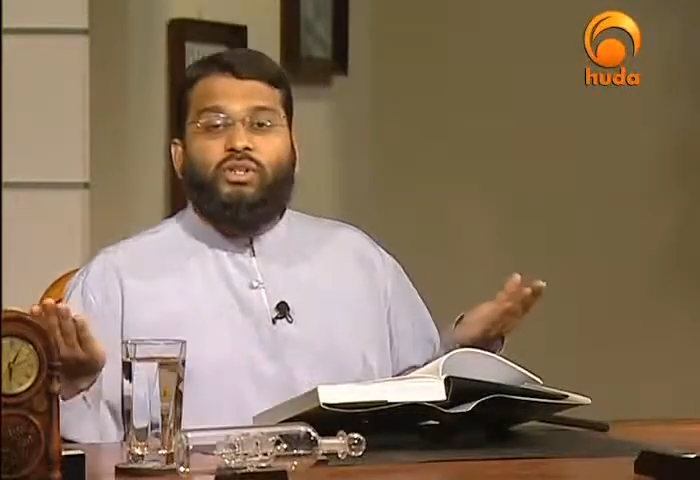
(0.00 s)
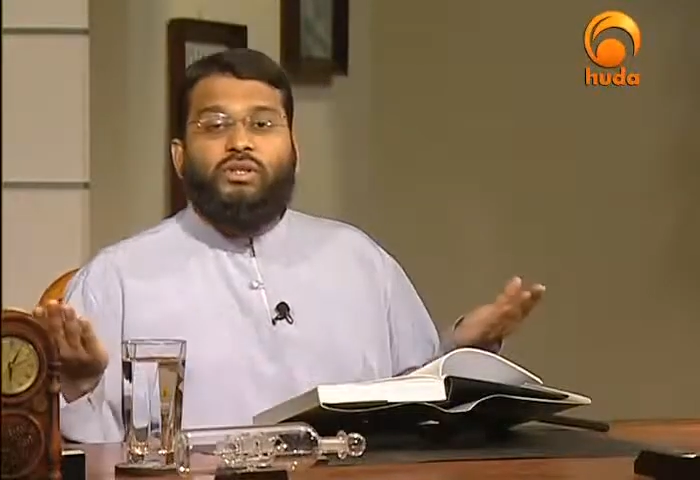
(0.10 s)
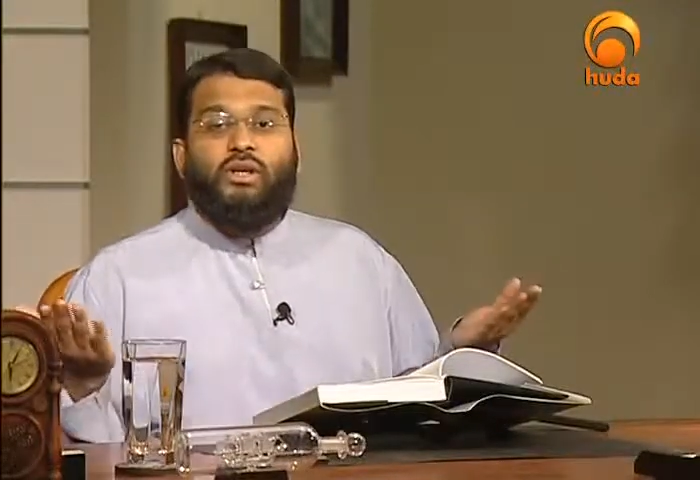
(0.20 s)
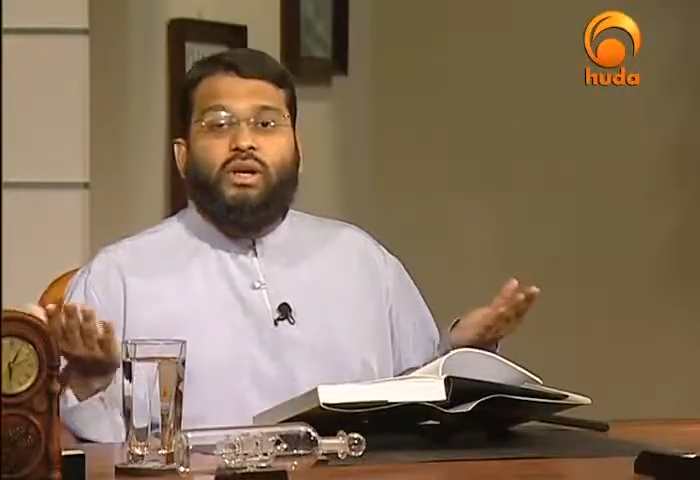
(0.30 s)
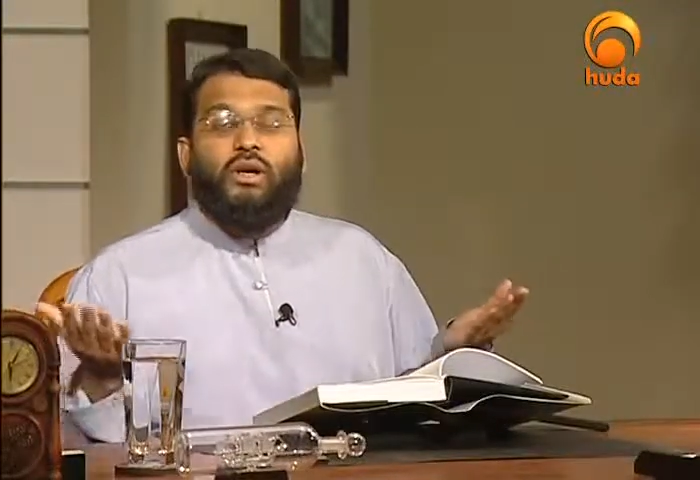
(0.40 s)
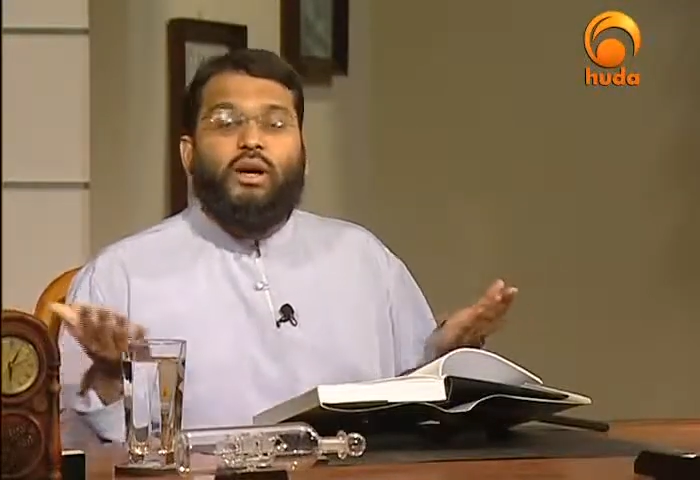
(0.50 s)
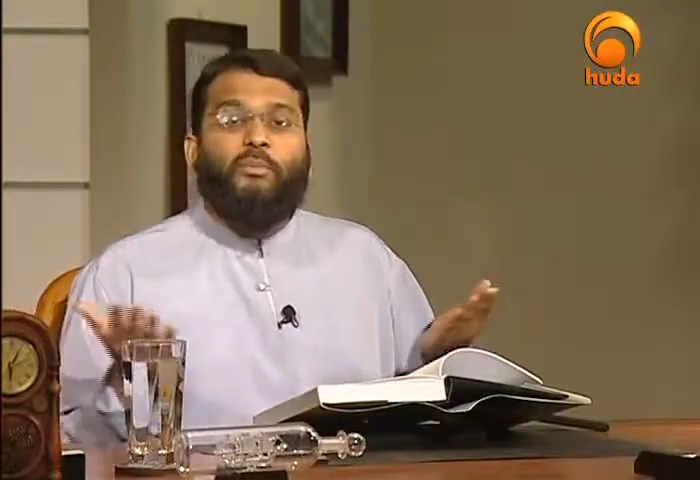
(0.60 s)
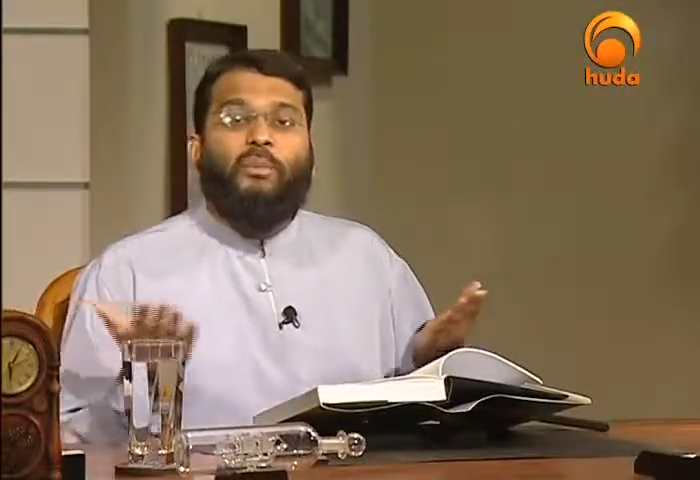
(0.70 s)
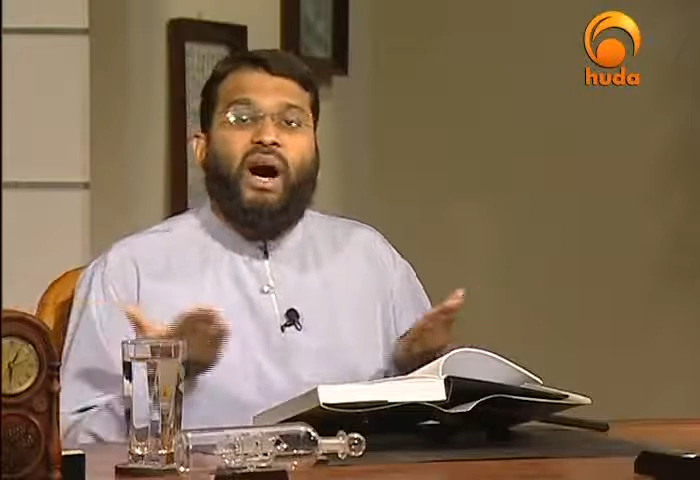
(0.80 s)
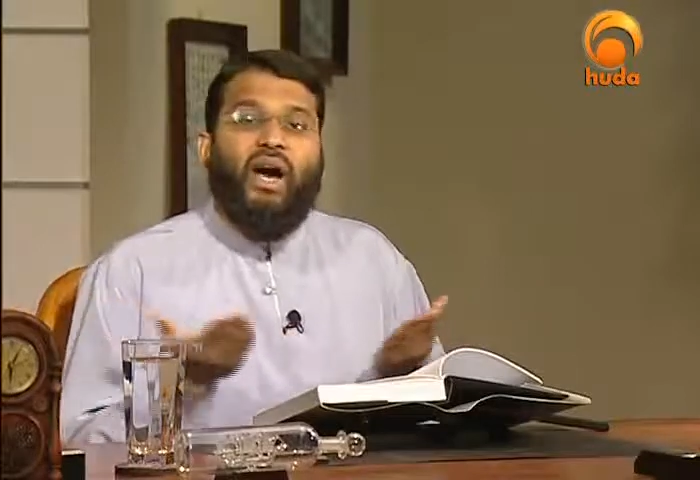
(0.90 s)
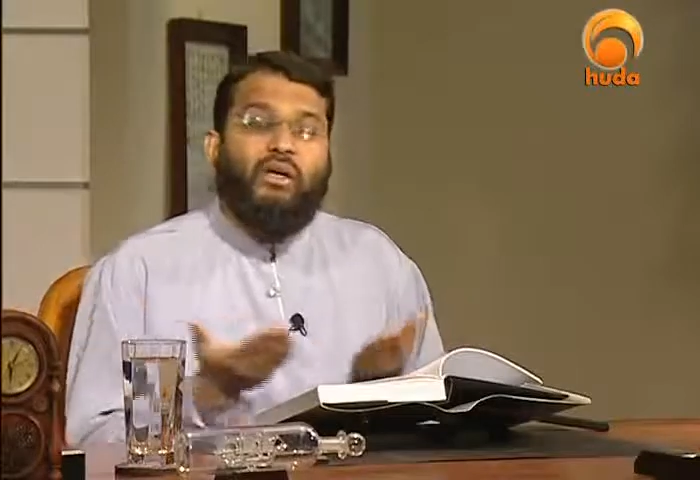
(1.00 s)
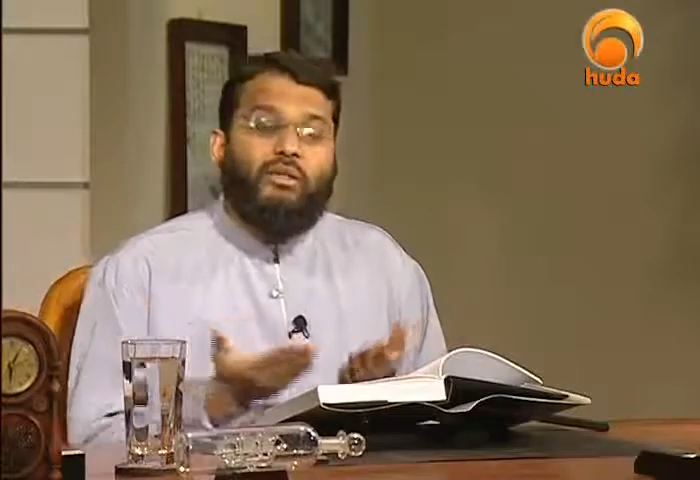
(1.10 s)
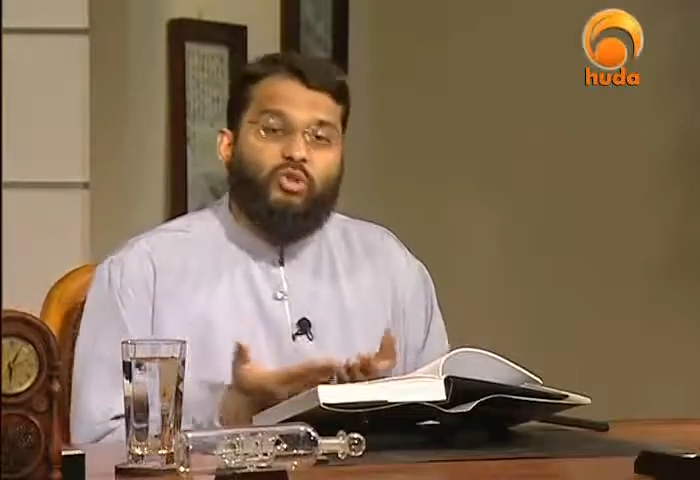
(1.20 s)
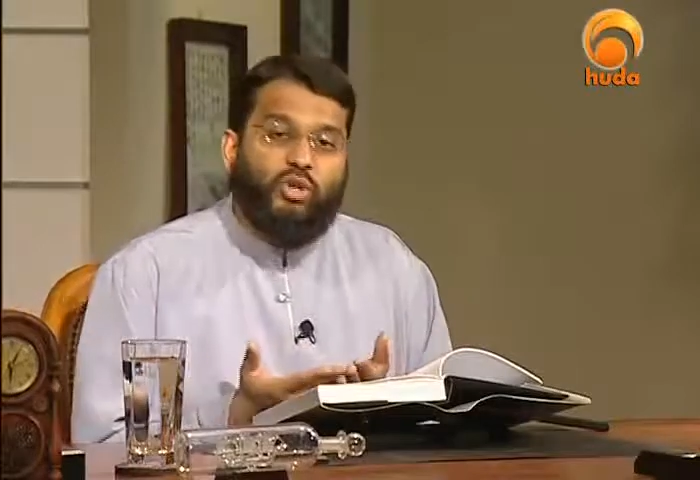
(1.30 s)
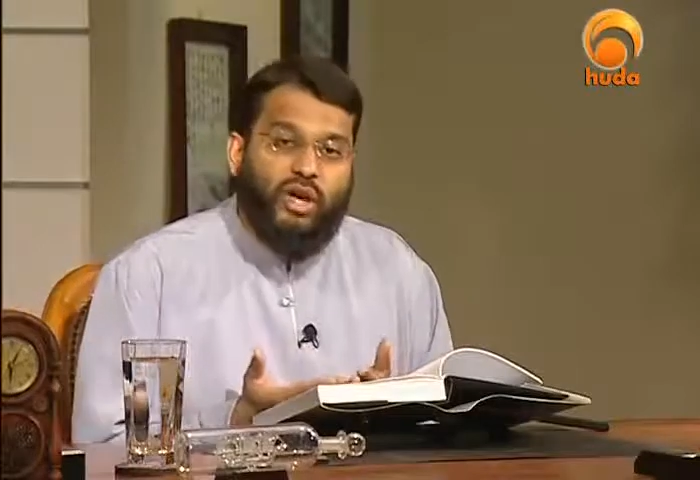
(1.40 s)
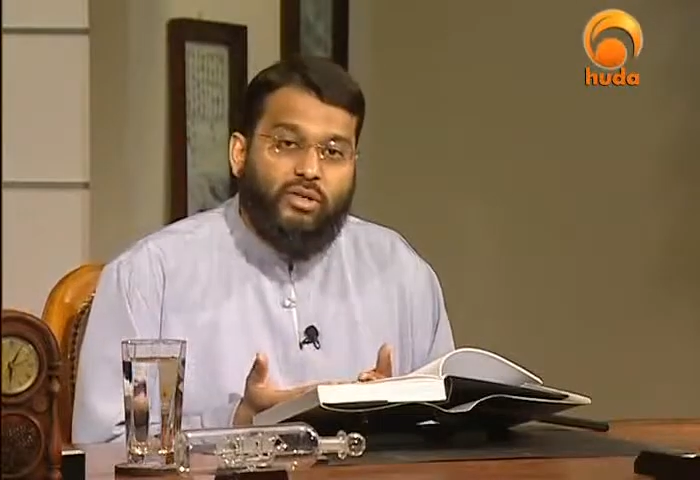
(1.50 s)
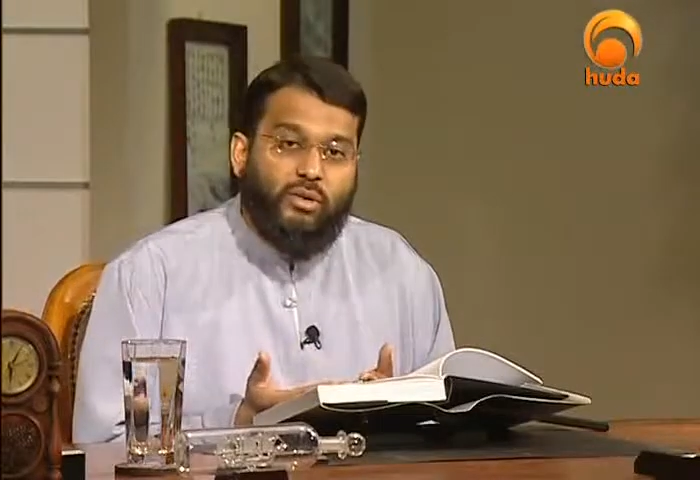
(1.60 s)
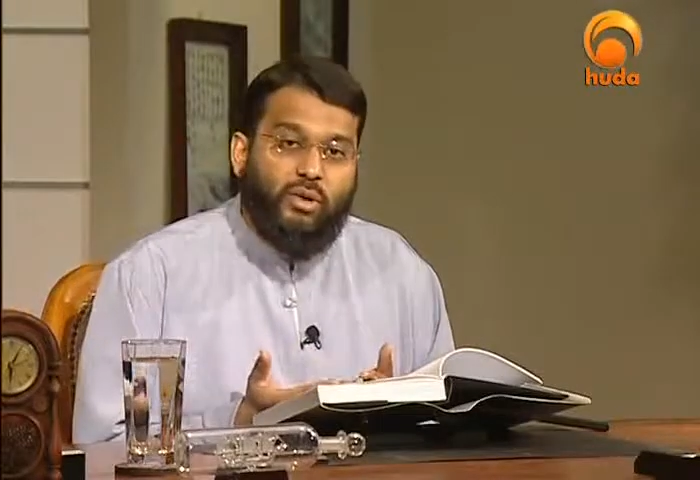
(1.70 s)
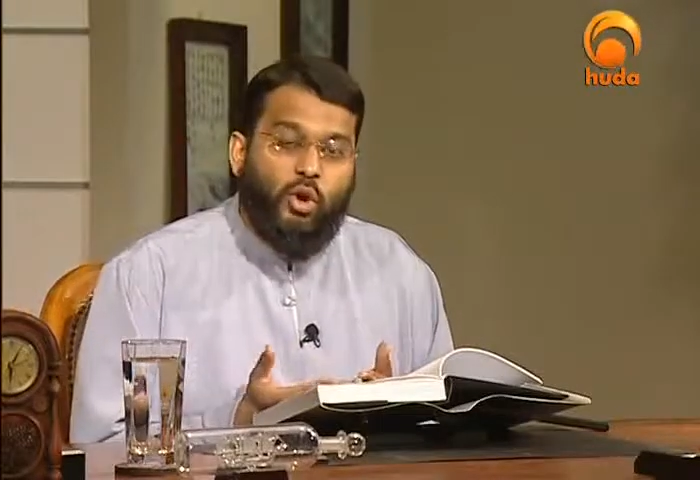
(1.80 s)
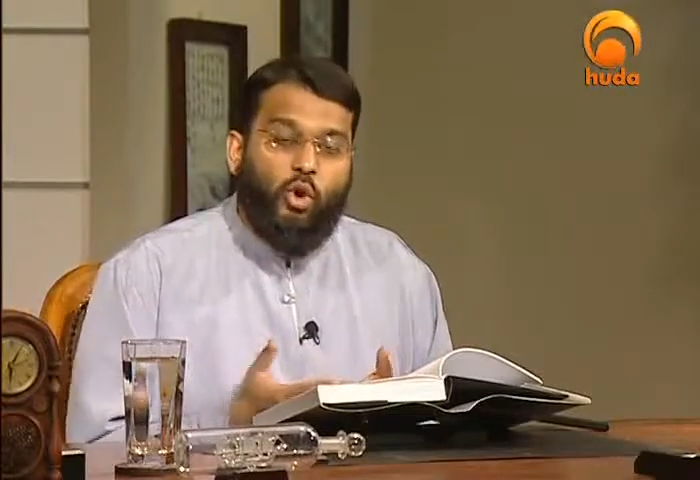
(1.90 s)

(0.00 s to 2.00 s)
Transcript: is compiled together,